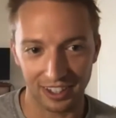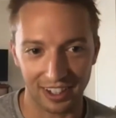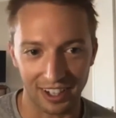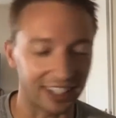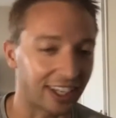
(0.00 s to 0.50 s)

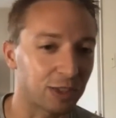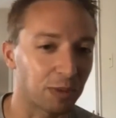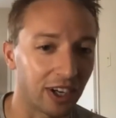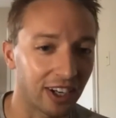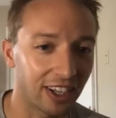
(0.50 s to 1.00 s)
And guess
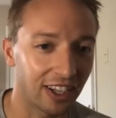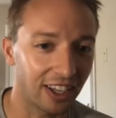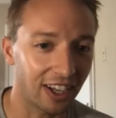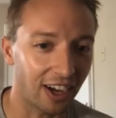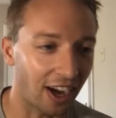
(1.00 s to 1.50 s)
what?
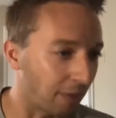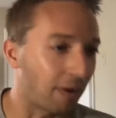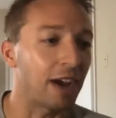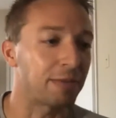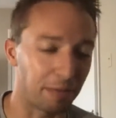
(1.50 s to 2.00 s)
I'm
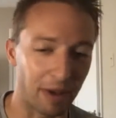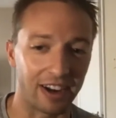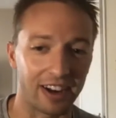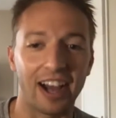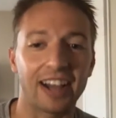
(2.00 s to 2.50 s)
hyped about
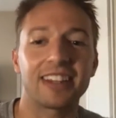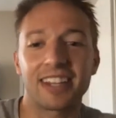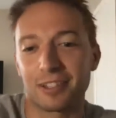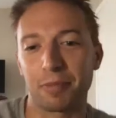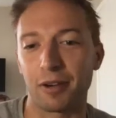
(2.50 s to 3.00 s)
it. I think
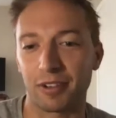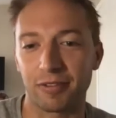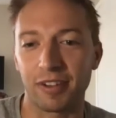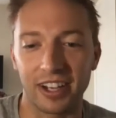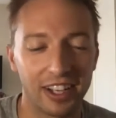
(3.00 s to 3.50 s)
he's the perfect
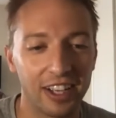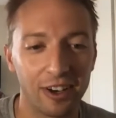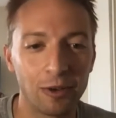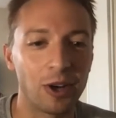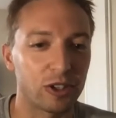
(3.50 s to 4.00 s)
fit.
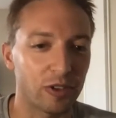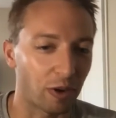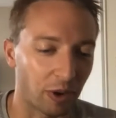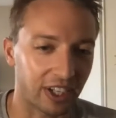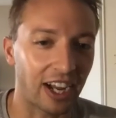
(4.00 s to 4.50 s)
Who knows if it'll
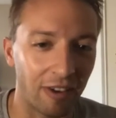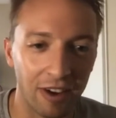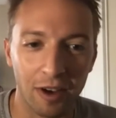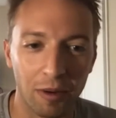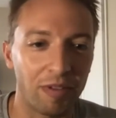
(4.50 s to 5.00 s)
work out?
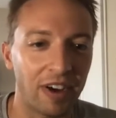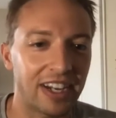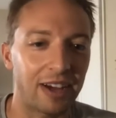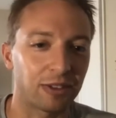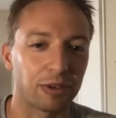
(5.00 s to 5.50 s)
We'll find
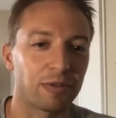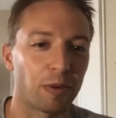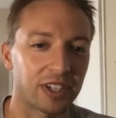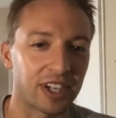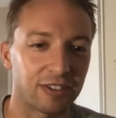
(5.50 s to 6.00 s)
out in
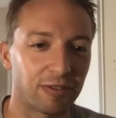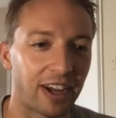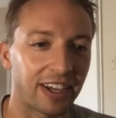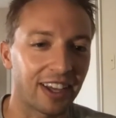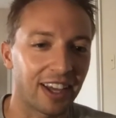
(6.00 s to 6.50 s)
3-4 years,
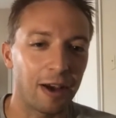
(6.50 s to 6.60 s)
Frank.